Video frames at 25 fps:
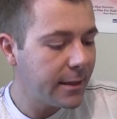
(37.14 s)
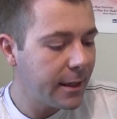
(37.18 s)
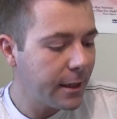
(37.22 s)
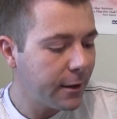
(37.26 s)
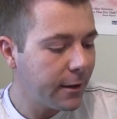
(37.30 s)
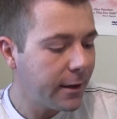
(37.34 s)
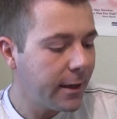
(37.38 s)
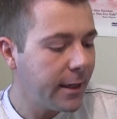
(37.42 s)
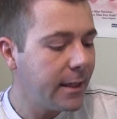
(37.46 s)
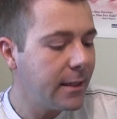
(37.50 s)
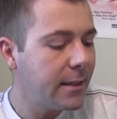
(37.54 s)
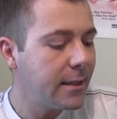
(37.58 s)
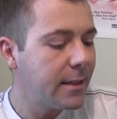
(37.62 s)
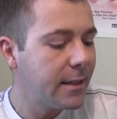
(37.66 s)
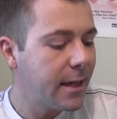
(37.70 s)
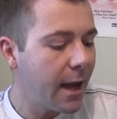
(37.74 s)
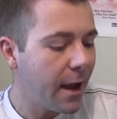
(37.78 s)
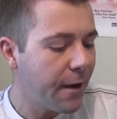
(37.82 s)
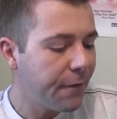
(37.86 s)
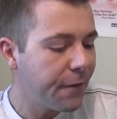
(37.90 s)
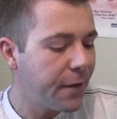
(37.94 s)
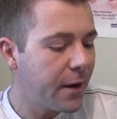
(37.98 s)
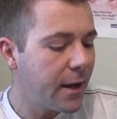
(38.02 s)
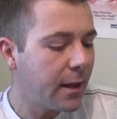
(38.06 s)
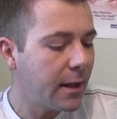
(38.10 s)
series
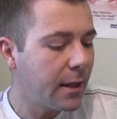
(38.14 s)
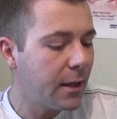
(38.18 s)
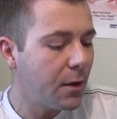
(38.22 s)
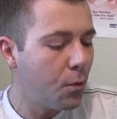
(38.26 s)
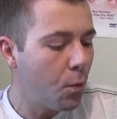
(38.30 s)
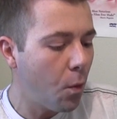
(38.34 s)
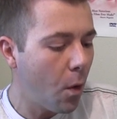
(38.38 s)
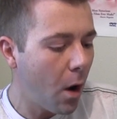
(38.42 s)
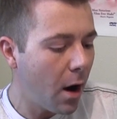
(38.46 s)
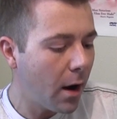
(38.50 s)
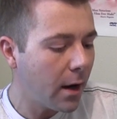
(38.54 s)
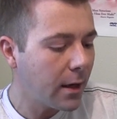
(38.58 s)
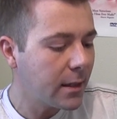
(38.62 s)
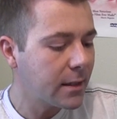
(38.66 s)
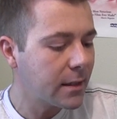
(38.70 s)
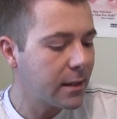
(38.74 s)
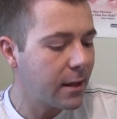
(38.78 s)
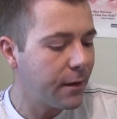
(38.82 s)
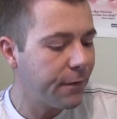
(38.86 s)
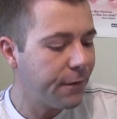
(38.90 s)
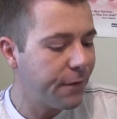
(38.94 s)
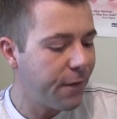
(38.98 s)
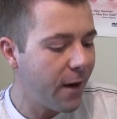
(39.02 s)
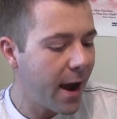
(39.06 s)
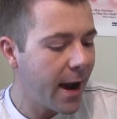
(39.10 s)
definitely walks
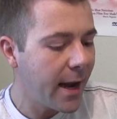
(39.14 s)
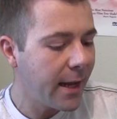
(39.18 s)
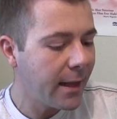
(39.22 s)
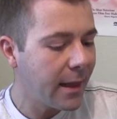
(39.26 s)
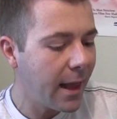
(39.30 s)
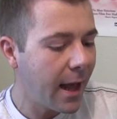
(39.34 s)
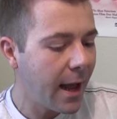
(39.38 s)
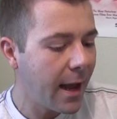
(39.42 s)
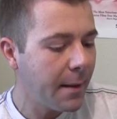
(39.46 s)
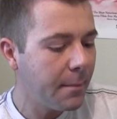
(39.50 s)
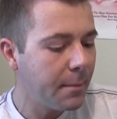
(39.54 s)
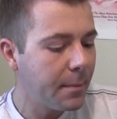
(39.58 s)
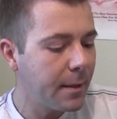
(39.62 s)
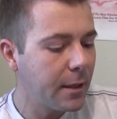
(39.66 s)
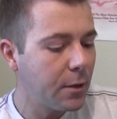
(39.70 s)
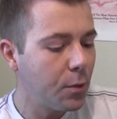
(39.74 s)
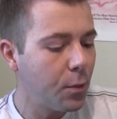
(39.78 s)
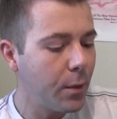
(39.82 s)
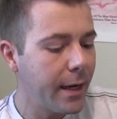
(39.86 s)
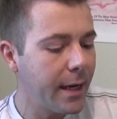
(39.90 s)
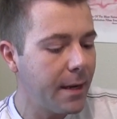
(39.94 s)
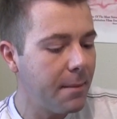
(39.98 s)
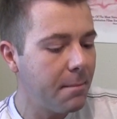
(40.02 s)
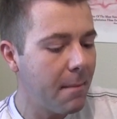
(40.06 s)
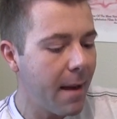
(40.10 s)
the fine line
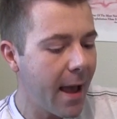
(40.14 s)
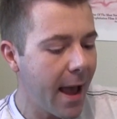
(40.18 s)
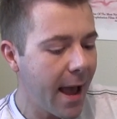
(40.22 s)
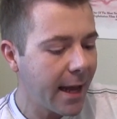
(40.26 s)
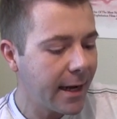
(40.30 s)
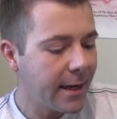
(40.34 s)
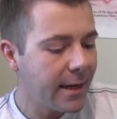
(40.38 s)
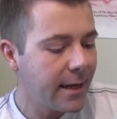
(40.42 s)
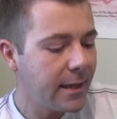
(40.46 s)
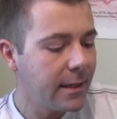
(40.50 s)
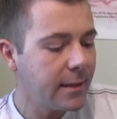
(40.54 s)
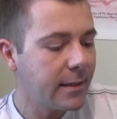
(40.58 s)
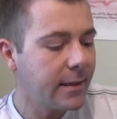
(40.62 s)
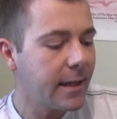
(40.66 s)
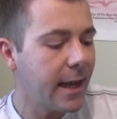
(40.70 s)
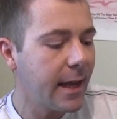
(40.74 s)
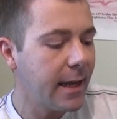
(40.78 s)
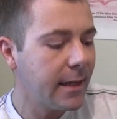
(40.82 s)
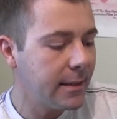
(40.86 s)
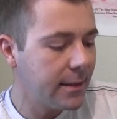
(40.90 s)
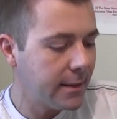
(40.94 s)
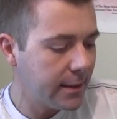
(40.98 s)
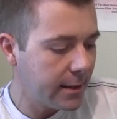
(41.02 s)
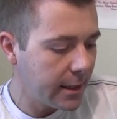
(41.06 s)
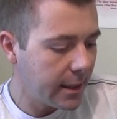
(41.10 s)
between madness and